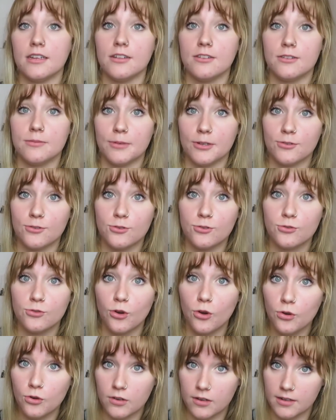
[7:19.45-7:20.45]
It smells
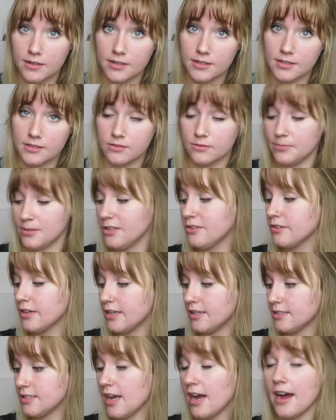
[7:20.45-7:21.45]
so good. This will be
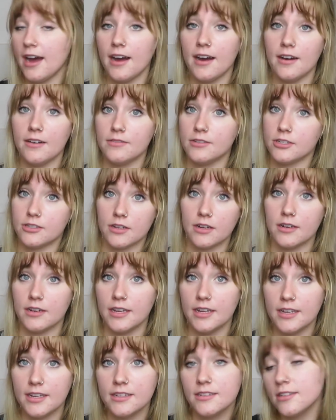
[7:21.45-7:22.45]
great to have just on
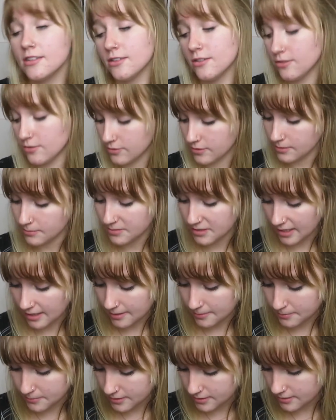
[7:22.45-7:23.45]
hand to use
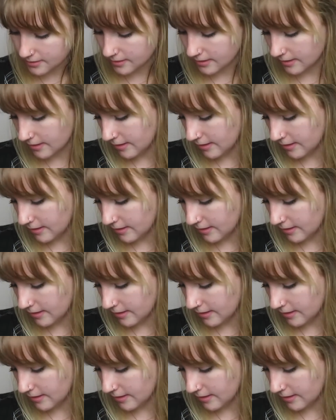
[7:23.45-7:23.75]
sometimes.